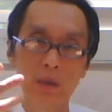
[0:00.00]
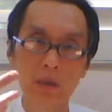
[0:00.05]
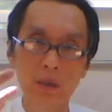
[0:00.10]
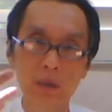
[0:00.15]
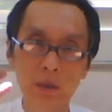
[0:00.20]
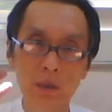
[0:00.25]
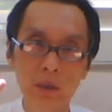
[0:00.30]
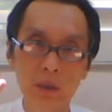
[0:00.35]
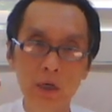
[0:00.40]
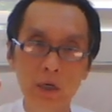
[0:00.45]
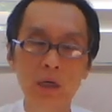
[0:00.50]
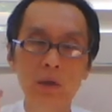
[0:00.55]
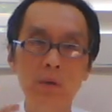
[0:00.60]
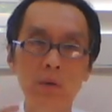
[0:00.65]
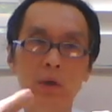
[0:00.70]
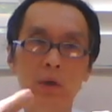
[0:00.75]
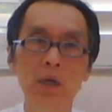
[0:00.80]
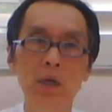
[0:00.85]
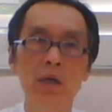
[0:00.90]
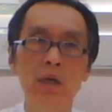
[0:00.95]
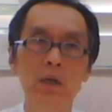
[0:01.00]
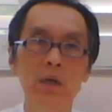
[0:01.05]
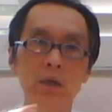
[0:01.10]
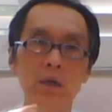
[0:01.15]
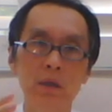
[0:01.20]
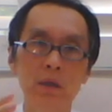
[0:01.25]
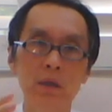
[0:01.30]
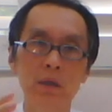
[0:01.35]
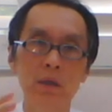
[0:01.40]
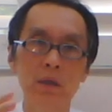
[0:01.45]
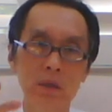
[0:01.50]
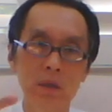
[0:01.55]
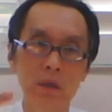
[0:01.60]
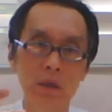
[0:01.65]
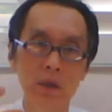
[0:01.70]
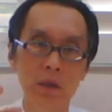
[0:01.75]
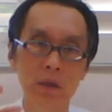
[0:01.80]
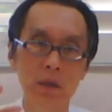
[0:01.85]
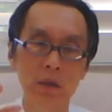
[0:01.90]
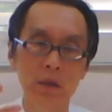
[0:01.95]
In another way, it is
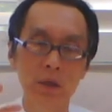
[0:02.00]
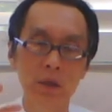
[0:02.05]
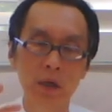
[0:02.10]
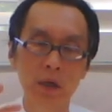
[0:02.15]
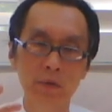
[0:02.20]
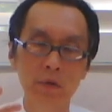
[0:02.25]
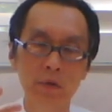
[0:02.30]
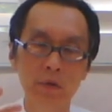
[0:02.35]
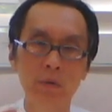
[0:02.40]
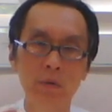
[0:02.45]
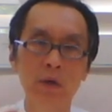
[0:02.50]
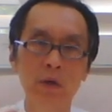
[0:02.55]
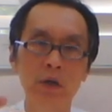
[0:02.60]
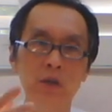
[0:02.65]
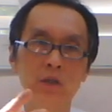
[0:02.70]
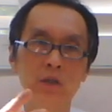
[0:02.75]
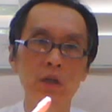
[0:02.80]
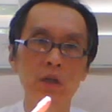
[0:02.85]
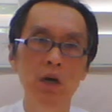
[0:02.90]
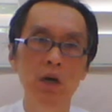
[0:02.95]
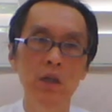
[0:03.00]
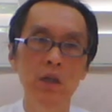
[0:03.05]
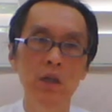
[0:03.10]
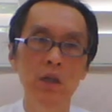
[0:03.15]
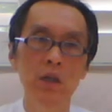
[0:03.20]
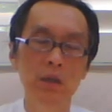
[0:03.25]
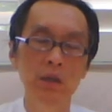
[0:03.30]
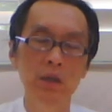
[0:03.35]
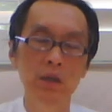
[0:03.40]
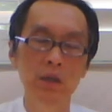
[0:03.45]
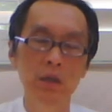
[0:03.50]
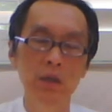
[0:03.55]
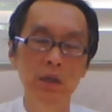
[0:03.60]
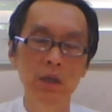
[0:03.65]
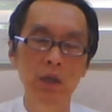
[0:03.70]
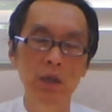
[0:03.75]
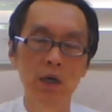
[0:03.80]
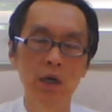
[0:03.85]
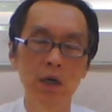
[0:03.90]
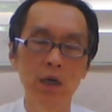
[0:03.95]
have a very solid
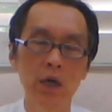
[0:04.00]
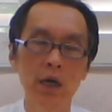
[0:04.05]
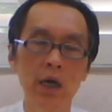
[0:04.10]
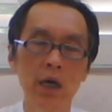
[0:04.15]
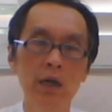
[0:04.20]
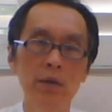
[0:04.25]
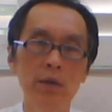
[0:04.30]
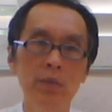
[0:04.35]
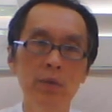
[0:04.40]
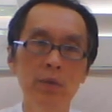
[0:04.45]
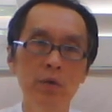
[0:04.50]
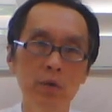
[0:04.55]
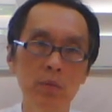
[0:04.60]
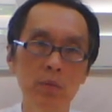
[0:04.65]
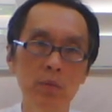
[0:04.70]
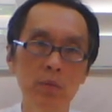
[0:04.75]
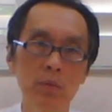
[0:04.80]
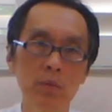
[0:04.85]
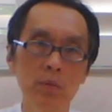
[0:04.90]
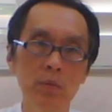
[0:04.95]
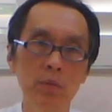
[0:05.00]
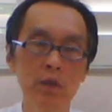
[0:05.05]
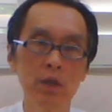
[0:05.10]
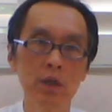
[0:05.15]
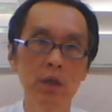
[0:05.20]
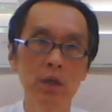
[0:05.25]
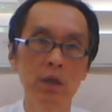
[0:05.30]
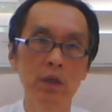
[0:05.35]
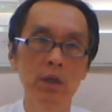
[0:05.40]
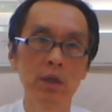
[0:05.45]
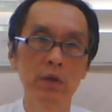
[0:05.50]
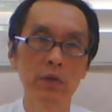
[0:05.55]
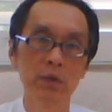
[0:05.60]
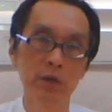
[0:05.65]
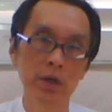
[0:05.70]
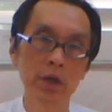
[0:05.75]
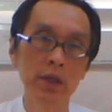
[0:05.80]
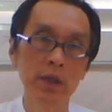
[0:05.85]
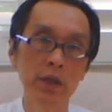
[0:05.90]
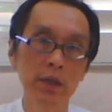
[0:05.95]
help promote
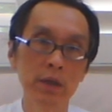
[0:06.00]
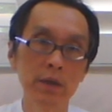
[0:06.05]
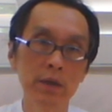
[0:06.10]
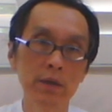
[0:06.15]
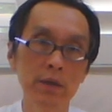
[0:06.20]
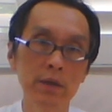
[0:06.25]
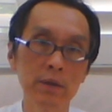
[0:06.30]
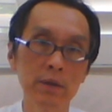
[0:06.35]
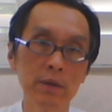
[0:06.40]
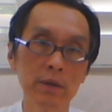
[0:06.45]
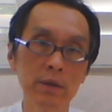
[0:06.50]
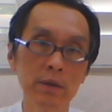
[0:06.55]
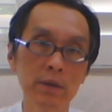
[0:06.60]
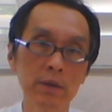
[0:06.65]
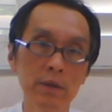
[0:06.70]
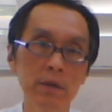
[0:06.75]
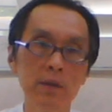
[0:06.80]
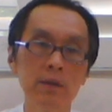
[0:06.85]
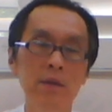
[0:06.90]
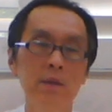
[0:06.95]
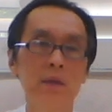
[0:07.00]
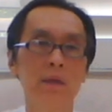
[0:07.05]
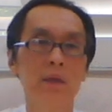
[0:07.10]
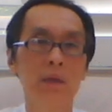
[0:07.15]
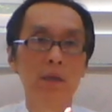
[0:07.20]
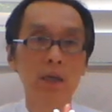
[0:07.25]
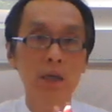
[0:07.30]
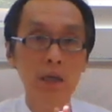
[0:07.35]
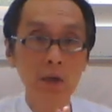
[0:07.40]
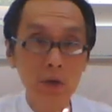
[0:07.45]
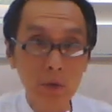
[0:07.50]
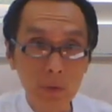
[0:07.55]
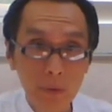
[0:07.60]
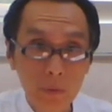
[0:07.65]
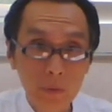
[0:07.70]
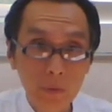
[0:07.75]
training. Thank you.